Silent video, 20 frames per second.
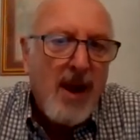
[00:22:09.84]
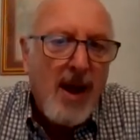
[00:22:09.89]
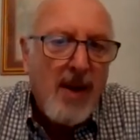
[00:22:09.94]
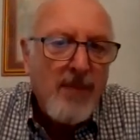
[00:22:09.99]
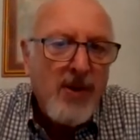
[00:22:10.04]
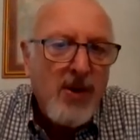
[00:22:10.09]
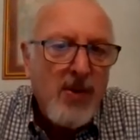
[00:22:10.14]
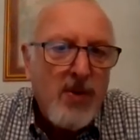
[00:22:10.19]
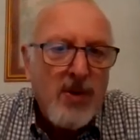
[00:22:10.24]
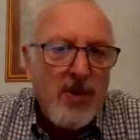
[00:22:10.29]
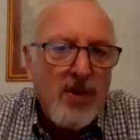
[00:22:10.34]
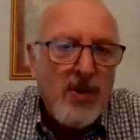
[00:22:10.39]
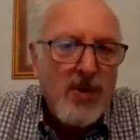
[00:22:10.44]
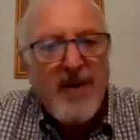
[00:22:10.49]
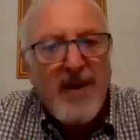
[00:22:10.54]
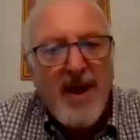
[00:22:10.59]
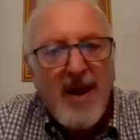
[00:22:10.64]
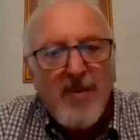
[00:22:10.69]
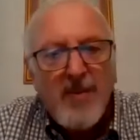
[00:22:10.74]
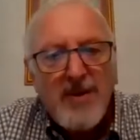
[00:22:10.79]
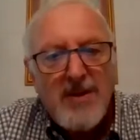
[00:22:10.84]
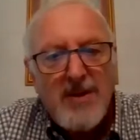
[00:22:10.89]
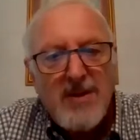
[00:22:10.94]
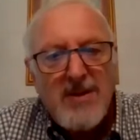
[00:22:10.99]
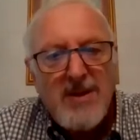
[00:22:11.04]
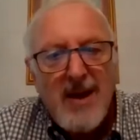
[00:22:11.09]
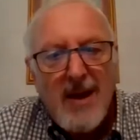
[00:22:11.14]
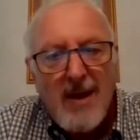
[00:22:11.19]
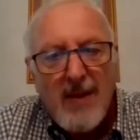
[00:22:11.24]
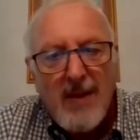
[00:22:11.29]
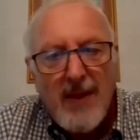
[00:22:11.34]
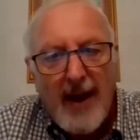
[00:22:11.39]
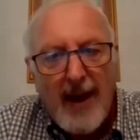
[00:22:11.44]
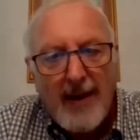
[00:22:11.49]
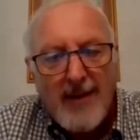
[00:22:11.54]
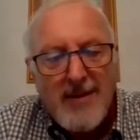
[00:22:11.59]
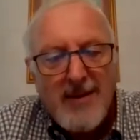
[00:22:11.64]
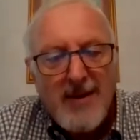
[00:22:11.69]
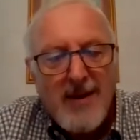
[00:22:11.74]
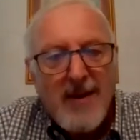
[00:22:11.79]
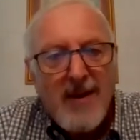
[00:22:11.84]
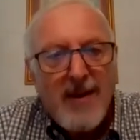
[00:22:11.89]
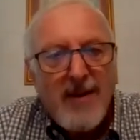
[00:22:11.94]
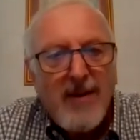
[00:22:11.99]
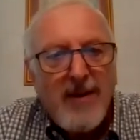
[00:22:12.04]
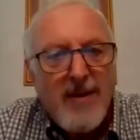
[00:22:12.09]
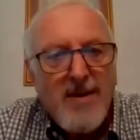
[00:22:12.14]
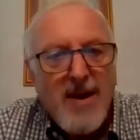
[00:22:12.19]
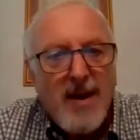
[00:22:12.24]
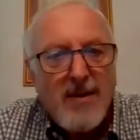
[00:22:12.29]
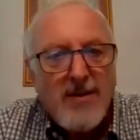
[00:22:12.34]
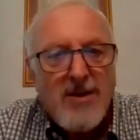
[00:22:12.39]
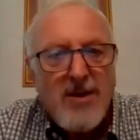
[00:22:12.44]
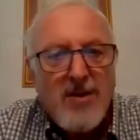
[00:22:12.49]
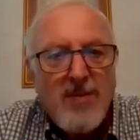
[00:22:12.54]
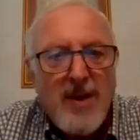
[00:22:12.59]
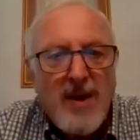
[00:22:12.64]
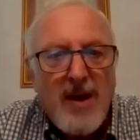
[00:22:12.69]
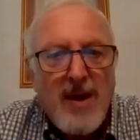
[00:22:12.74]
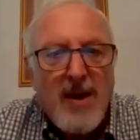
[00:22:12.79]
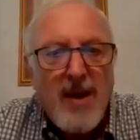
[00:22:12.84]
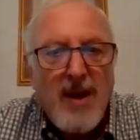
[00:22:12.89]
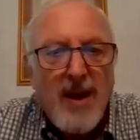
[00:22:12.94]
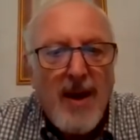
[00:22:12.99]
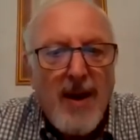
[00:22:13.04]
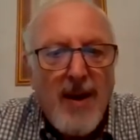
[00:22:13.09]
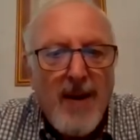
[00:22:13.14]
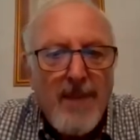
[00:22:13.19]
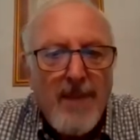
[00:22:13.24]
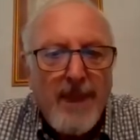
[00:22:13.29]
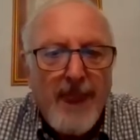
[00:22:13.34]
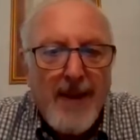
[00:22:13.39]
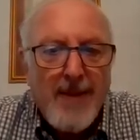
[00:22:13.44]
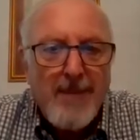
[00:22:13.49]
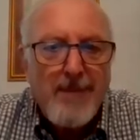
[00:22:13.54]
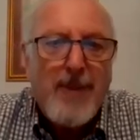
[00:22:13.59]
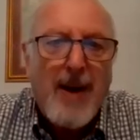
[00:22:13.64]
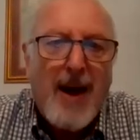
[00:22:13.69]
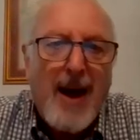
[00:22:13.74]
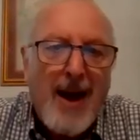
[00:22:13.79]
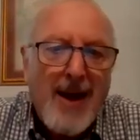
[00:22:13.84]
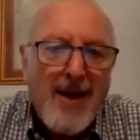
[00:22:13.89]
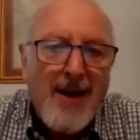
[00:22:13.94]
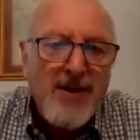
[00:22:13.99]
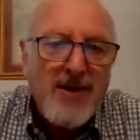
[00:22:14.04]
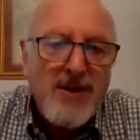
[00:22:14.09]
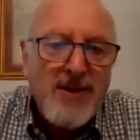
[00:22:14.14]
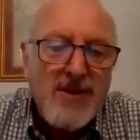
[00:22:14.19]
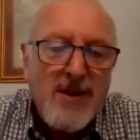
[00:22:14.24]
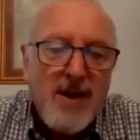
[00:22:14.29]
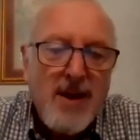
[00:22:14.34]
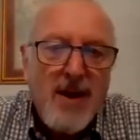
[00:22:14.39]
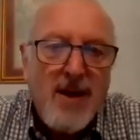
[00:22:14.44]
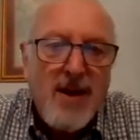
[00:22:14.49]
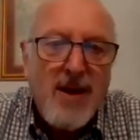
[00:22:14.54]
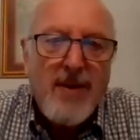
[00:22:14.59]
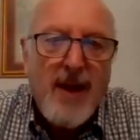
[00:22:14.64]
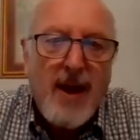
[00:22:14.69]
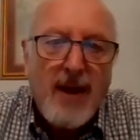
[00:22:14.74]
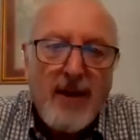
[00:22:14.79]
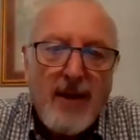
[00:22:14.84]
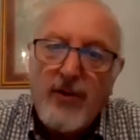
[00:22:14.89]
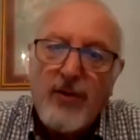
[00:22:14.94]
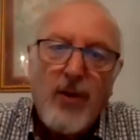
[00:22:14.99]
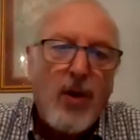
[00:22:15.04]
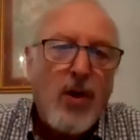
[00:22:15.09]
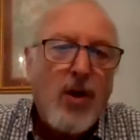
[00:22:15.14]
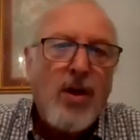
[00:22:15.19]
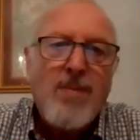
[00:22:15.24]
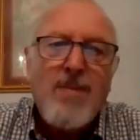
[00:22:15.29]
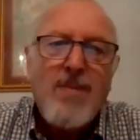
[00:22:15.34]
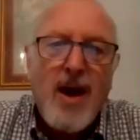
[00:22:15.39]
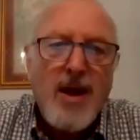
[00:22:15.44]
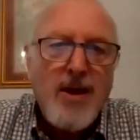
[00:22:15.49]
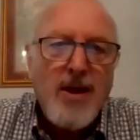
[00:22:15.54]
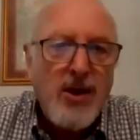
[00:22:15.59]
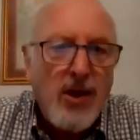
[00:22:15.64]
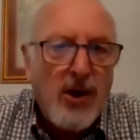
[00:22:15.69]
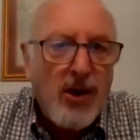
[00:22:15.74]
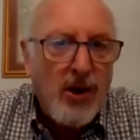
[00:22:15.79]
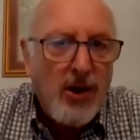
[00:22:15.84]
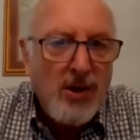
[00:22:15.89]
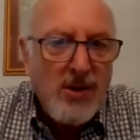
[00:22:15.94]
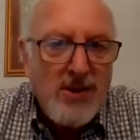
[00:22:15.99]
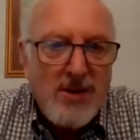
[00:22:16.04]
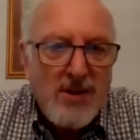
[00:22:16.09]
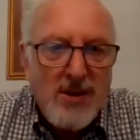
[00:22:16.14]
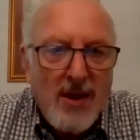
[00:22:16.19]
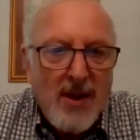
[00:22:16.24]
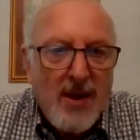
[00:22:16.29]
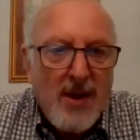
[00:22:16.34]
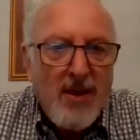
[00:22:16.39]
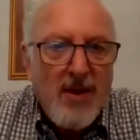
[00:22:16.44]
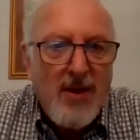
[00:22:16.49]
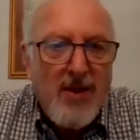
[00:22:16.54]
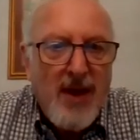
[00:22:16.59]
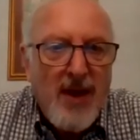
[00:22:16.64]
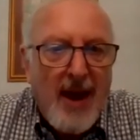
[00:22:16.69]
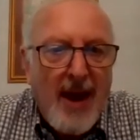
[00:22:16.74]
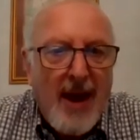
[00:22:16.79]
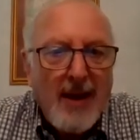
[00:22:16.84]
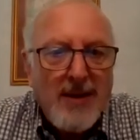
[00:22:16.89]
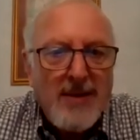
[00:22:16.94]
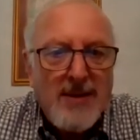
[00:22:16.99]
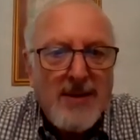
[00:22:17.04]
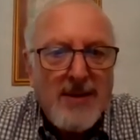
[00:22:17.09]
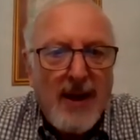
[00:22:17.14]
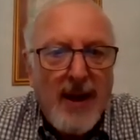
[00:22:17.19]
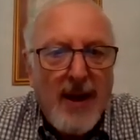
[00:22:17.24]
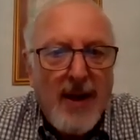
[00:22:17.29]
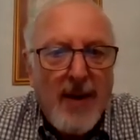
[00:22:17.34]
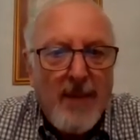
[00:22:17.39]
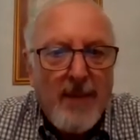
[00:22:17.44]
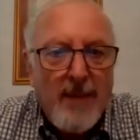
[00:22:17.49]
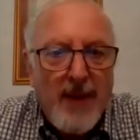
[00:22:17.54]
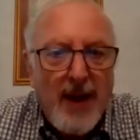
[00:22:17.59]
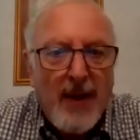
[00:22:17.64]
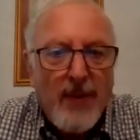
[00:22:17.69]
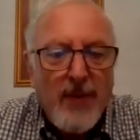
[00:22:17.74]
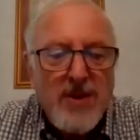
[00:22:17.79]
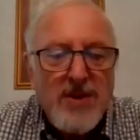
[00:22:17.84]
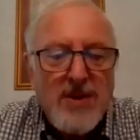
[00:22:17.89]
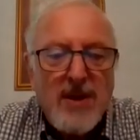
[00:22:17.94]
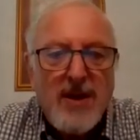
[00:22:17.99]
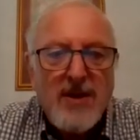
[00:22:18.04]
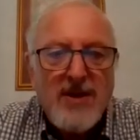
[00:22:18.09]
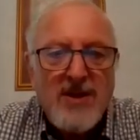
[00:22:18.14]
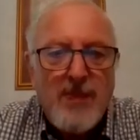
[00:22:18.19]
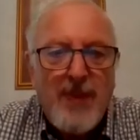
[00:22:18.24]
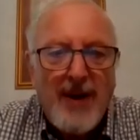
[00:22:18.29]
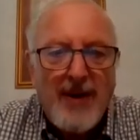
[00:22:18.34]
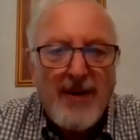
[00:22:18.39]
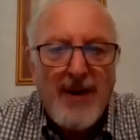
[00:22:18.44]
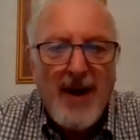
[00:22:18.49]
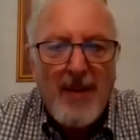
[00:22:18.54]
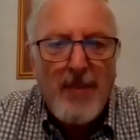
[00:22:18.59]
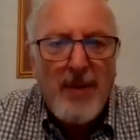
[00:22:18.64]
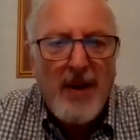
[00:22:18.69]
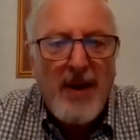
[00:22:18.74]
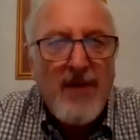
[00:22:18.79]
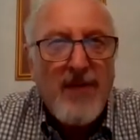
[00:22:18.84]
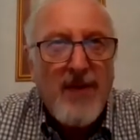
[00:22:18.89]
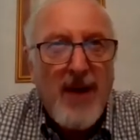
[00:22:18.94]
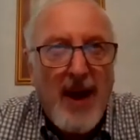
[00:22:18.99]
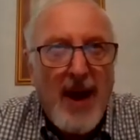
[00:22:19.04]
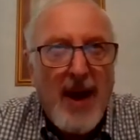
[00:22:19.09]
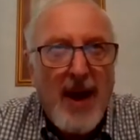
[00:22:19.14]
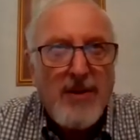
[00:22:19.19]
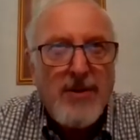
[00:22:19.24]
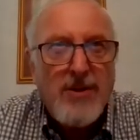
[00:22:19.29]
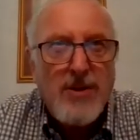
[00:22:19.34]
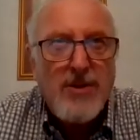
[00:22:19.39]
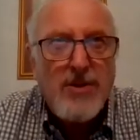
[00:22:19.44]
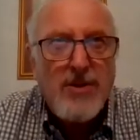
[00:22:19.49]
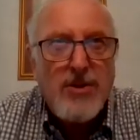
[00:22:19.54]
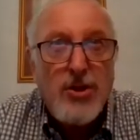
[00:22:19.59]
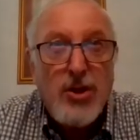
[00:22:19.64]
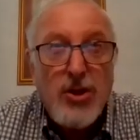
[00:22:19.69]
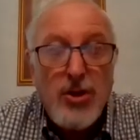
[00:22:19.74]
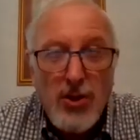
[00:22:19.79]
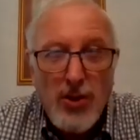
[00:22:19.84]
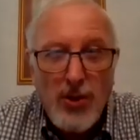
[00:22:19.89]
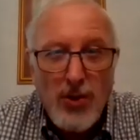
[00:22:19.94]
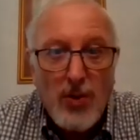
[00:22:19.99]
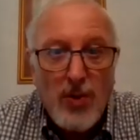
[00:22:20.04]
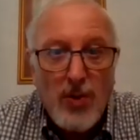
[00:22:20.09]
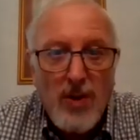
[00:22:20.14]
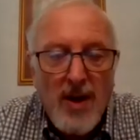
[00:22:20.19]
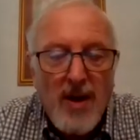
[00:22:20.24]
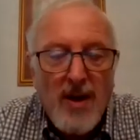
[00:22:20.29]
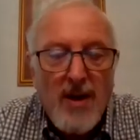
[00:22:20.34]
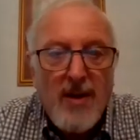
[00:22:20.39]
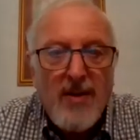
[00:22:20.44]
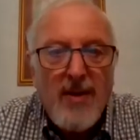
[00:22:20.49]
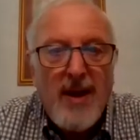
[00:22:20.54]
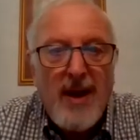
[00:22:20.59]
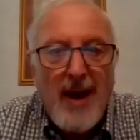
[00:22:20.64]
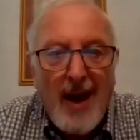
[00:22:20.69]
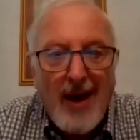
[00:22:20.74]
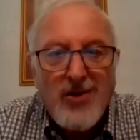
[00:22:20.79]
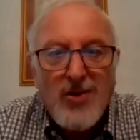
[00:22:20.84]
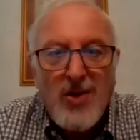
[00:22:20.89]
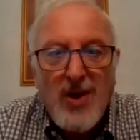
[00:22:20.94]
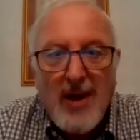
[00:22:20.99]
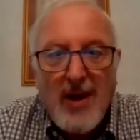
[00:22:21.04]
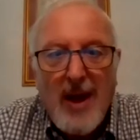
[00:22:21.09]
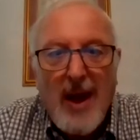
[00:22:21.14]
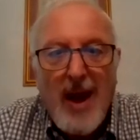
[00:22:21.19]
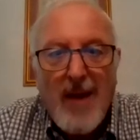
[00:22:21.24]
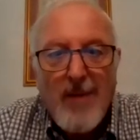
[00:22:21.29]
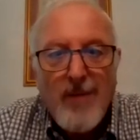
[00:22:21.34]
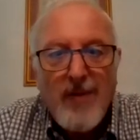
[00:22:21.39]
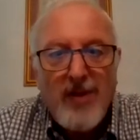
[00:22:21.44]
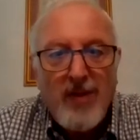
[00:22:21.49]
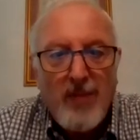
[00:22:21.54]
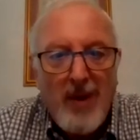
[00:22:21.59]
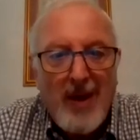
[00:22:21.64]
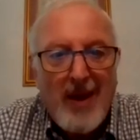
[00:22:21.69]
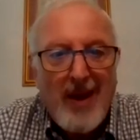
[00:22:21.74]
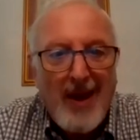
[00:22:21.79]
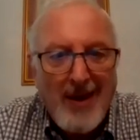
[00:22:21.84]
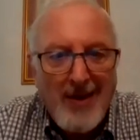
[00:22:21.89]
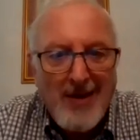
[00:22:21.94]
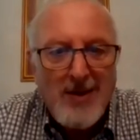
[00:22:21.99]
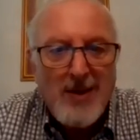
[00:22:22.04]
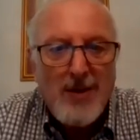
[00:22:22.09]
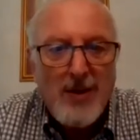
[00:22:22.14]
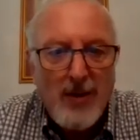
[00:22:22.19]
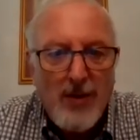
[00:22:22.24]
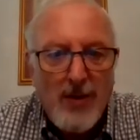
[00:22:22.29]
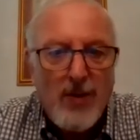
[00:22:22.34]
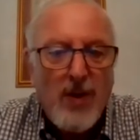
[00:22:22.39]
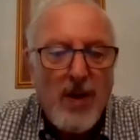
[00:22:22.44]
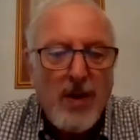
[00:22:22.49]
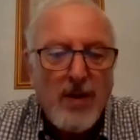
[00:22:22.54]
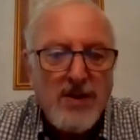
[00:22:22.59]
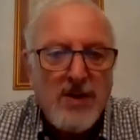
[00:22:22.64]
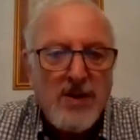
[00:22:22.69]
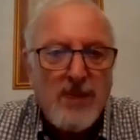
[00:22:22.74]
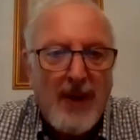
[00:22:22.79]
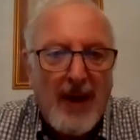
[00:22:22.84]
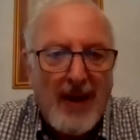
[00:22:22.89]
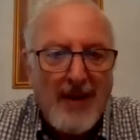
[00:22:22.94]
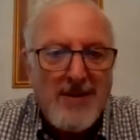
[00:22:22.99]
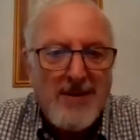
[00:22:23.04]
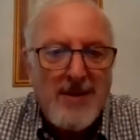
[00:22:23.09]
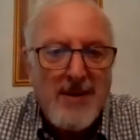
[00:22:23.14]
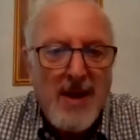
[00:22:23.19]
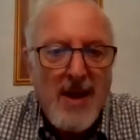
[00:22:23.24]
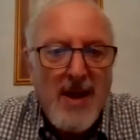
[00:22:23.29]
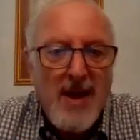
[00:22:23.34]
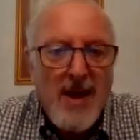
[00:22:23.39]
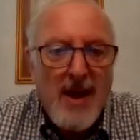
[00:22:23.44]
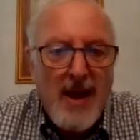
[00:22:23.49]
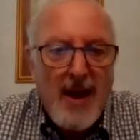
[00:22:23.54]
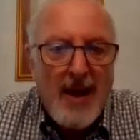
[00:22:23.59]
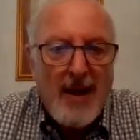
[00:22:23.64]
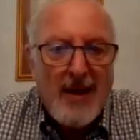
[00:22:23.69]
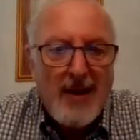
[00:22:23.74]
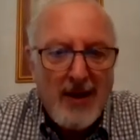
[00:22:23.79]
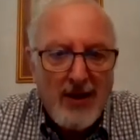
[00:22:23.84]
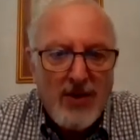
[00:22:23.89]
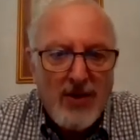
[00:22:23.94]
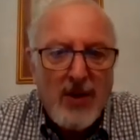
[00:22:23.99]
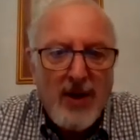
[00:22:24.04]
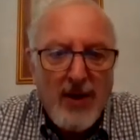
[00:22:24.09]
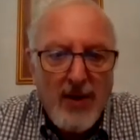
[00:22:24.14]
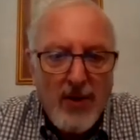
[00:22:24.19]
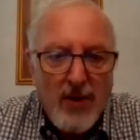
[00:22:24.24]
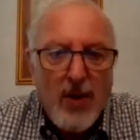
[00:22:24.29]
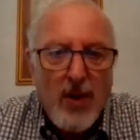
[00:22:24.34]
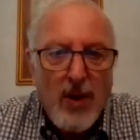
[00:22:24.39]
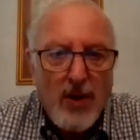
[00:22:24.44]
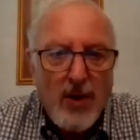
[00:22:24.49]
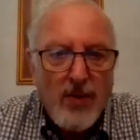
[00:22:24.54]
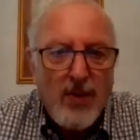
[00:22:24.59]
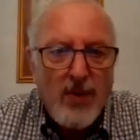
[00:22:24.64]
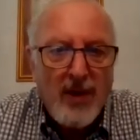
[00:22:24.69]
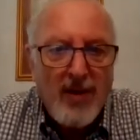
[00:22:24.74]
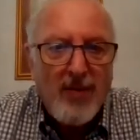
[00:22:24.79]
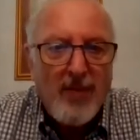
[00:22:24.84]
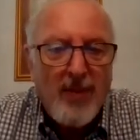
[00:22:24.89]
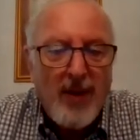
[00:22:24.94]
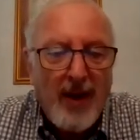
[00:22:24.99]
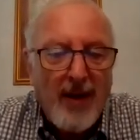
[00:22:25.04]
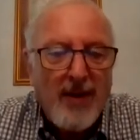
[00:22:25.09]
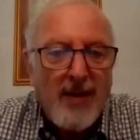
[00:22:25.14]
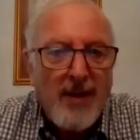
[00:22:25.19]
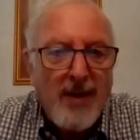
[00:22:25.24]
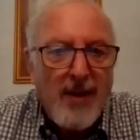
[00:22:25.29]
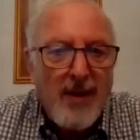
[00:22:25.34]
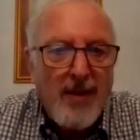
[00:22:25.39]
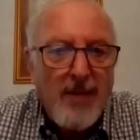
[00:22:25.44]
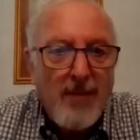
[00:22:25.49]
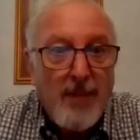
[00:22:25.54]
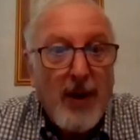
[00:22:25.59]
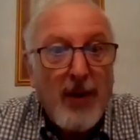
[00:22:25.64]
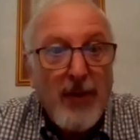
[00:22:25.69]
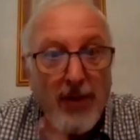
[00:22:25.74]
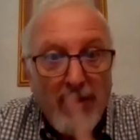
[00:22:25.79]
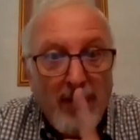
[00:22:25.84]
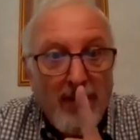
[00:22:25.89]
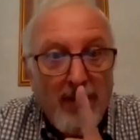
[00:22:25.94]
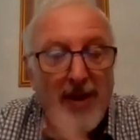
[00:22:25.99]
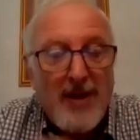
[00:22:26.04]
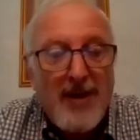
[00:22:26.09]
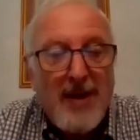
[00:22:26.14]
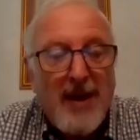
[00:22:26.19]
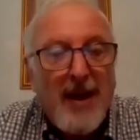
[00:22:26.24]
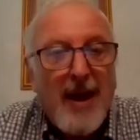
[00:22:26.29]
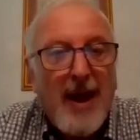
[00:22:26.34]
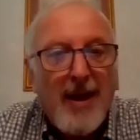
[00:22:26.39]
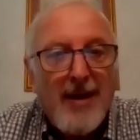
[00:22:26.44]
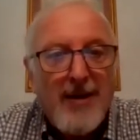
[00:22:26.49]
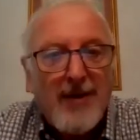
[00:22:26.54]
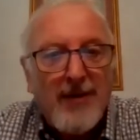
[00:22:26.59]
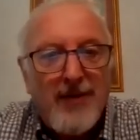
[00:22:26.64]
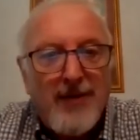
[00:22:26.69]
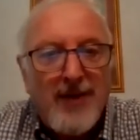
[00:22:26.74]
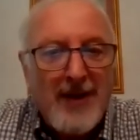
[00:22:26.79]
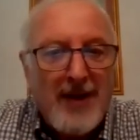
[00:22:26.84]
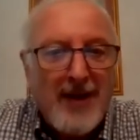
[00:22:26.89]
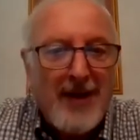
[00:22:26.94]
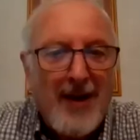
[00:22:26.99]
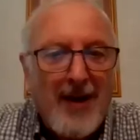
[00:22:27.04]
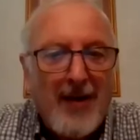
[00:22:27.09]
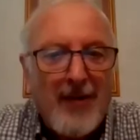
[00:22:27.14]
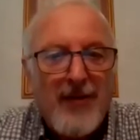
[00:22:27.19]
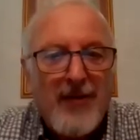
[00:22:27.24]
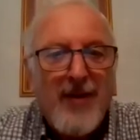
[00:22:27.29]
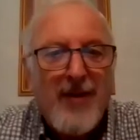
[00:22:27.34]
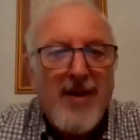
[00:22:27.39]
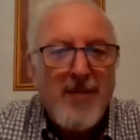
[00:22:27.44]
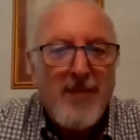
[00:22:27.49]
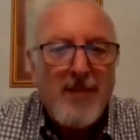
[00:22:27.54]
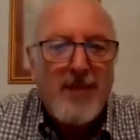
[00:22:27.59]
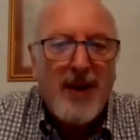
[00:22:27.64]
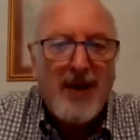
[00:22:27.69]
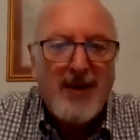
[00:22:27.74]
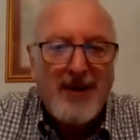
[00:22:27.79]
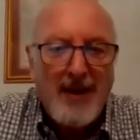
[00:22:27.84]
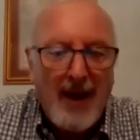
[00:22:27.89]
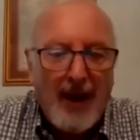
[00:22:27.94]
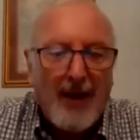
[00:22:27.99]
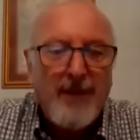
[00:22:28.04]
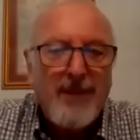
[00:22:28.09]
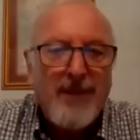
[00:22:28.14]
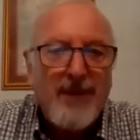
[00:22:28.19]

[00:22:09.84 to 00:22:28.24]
you wouldn't have been able to tell that. There are not too many buyers that, through all my years that I was an inspector, I believe I had 2 that actually came with me into the crawl space and literally crawled with me. Both of them in Decatur, funny enough. But yeah,